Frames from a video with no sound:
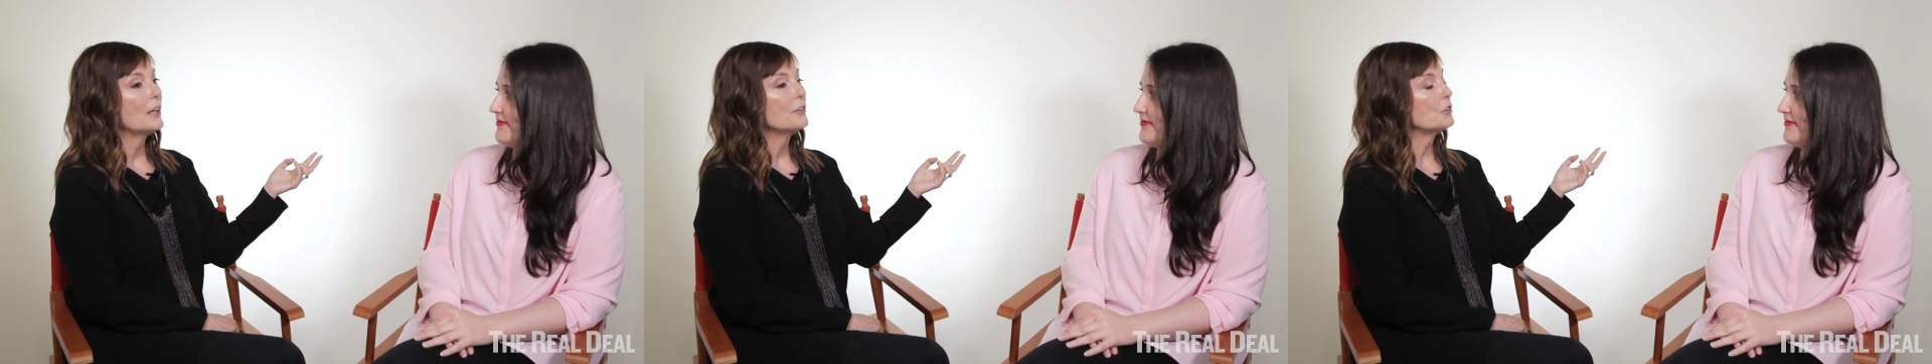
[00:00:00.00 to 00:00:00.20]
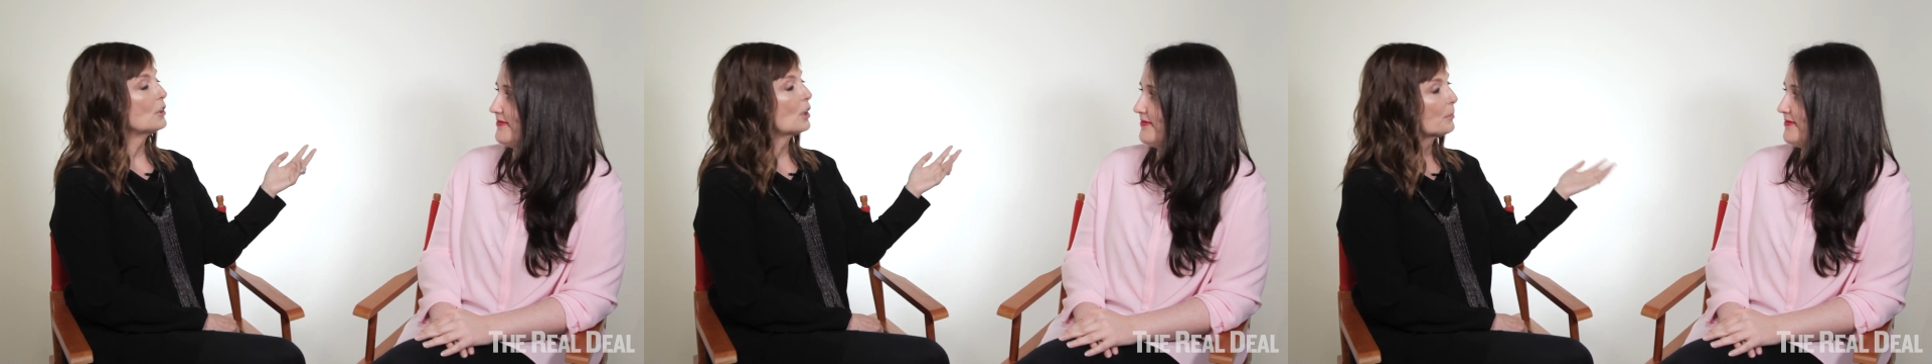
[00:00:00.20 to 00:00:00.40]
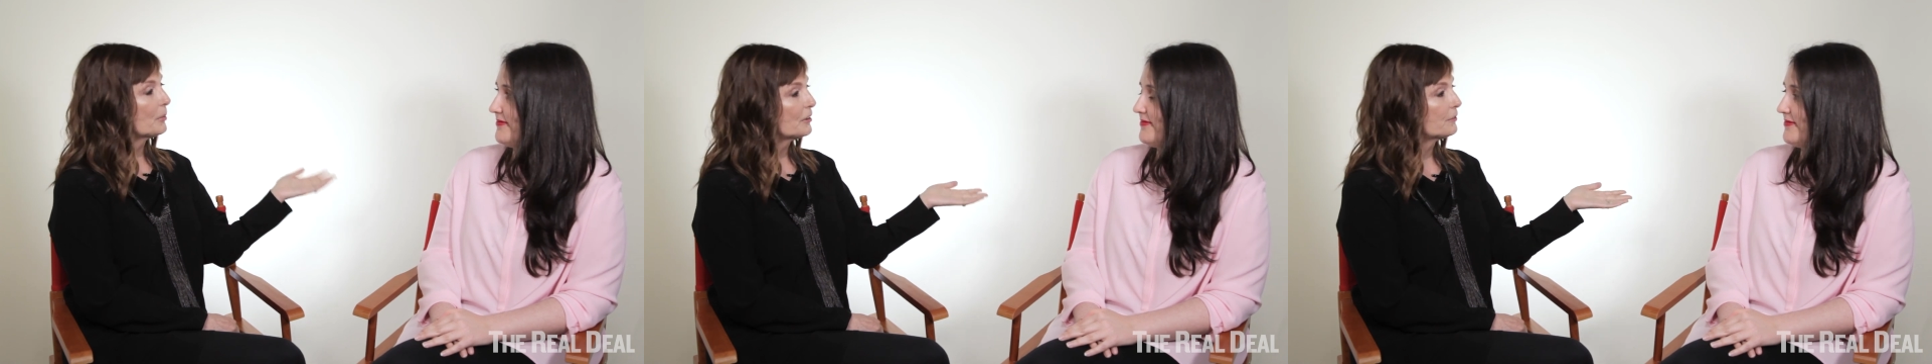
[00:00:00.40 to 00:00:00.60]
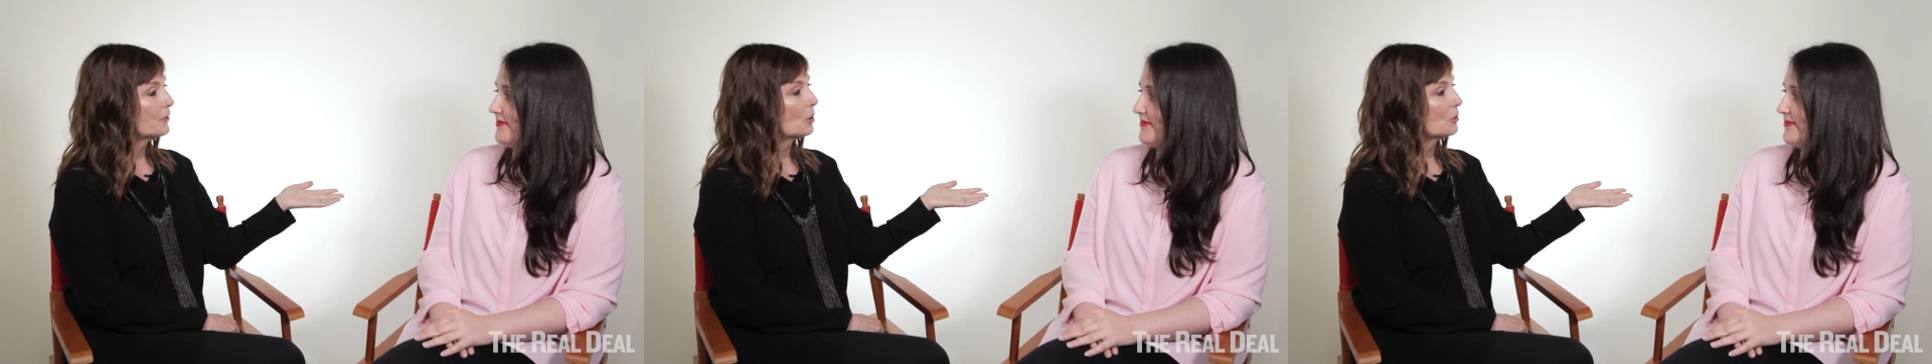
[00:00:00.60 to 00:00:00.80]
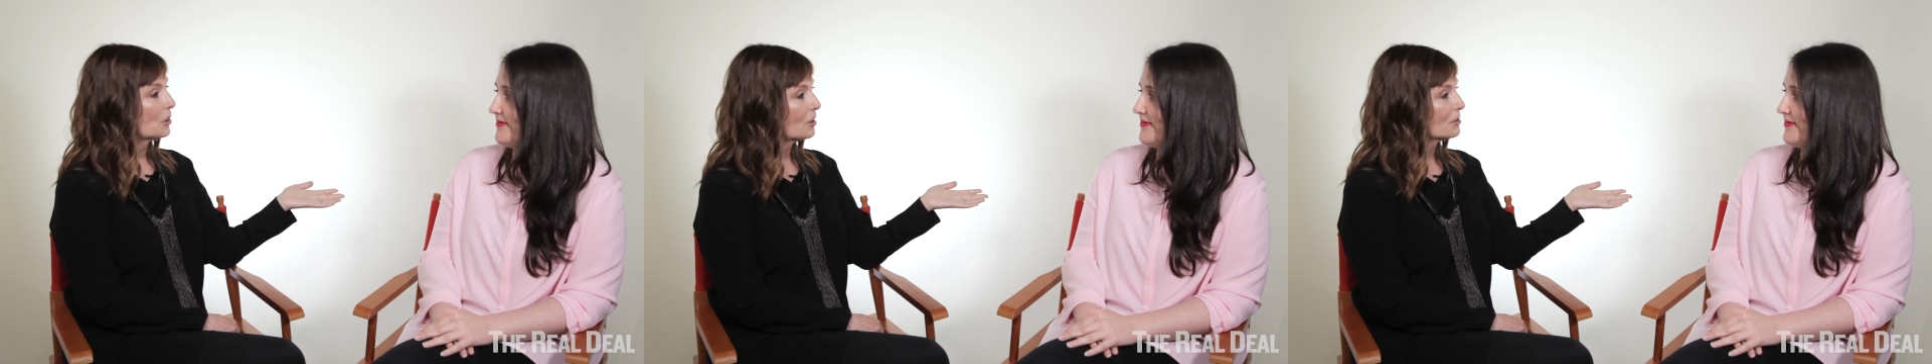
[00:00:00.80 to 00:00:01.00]
Do you know how many
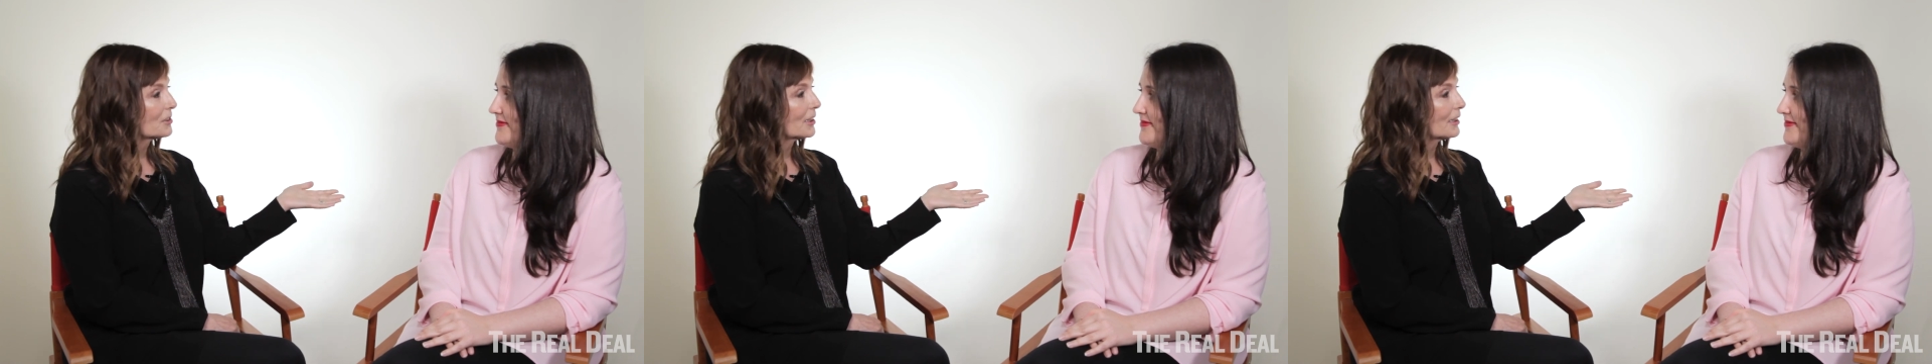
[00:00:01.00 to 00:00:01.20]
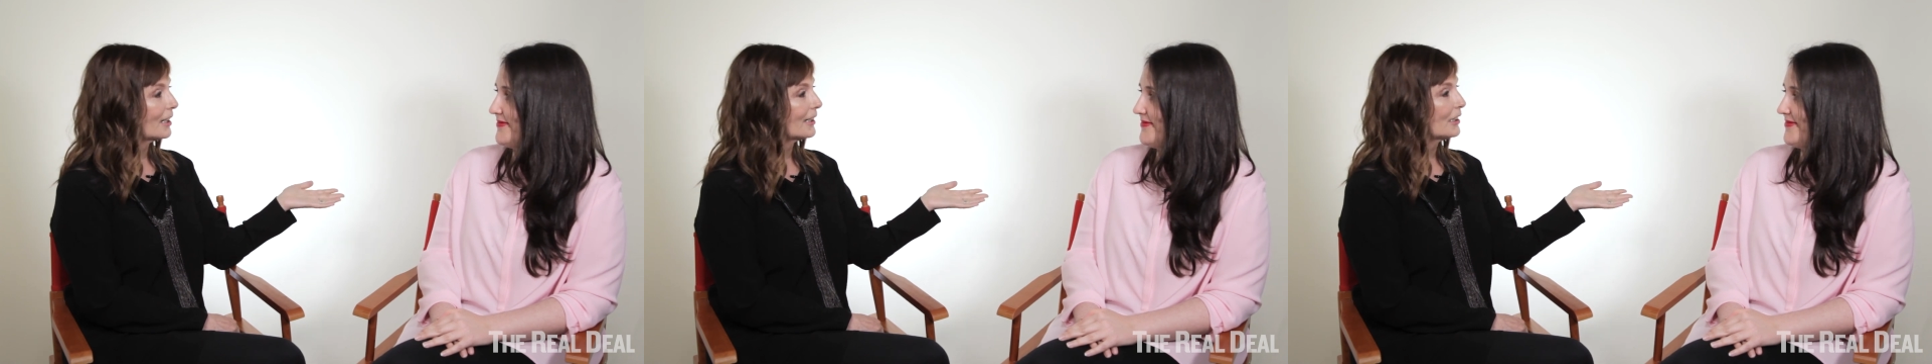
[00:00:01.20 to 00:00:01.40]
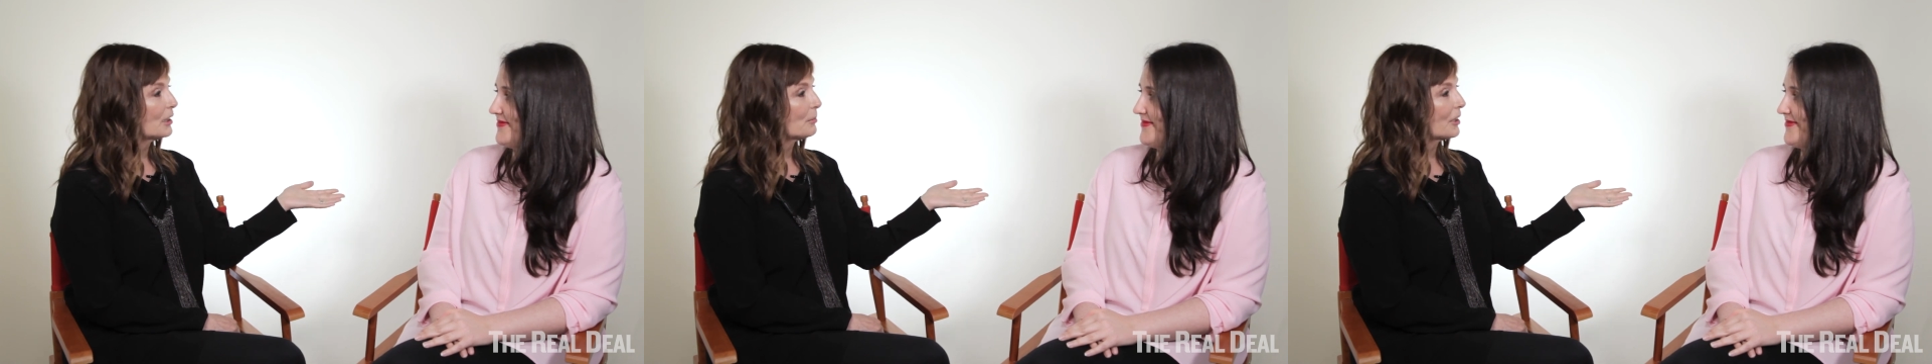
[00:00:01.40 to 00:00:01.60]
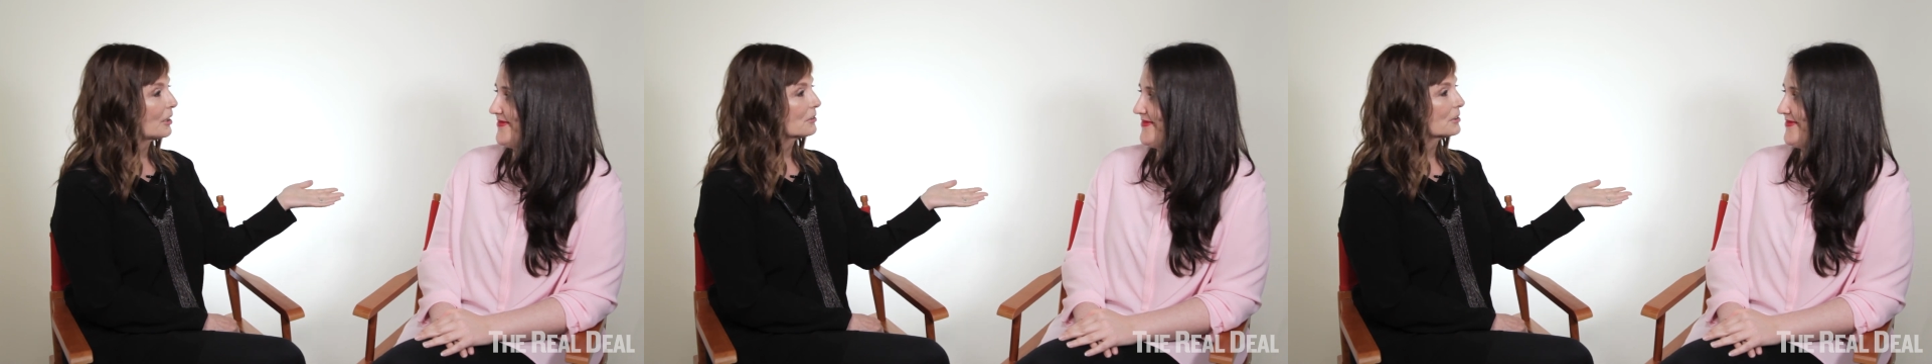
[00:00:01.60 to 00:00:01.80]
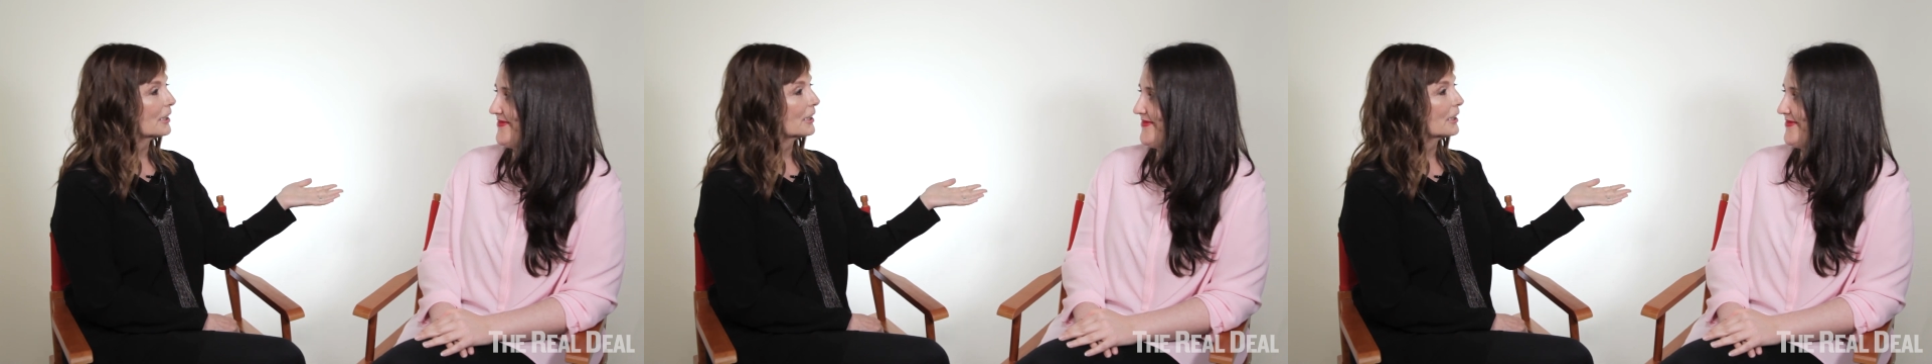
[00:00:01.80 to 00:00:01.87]
phone calls I got and emails